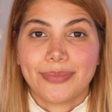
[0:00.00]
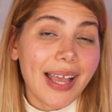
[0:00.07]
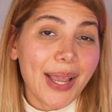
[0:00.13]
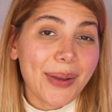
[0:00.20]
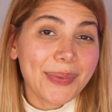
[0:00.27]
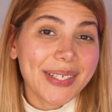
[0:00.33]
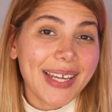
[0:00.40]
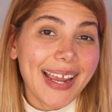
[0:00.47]

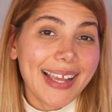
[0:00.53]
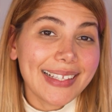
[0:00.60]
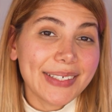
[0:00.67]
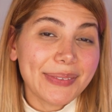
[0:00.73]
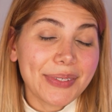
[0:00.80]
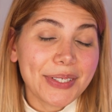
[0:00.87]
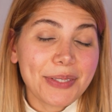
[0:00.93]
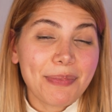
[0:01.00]
I would
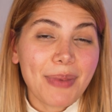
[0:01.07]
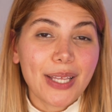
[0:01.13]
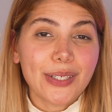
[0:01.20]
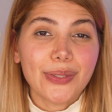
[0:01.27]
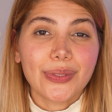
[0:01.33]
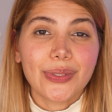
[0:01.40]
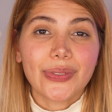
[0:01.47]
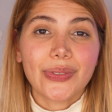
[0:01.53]
highly
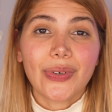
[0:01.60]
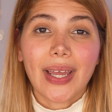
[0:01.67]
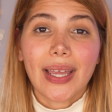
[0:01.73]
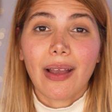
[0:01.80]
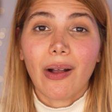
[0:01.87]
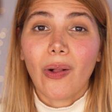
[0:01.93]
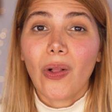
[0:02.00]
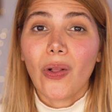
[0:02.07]
recommend you to
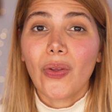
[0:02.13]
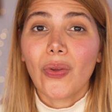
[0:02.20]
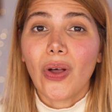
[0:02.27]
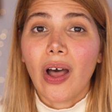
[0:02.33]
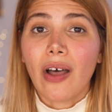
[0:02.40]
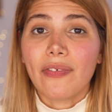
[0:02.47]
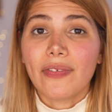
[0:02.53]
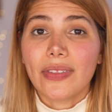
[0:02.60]
try all
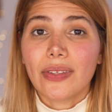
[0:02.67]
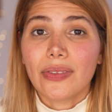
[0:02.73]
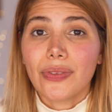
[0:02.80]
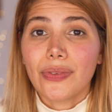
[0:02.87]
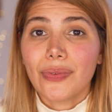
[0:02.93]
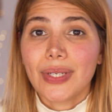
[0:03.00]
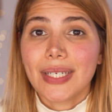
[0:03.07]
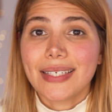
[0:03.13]
of the
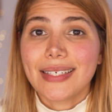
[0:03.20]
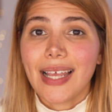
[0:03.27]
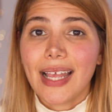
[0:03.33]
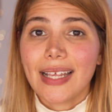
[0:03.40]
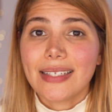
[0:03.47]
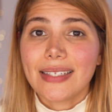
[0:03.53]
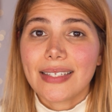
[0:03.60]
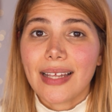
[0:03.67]
3
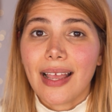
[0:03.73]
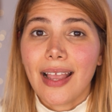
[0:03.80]
tests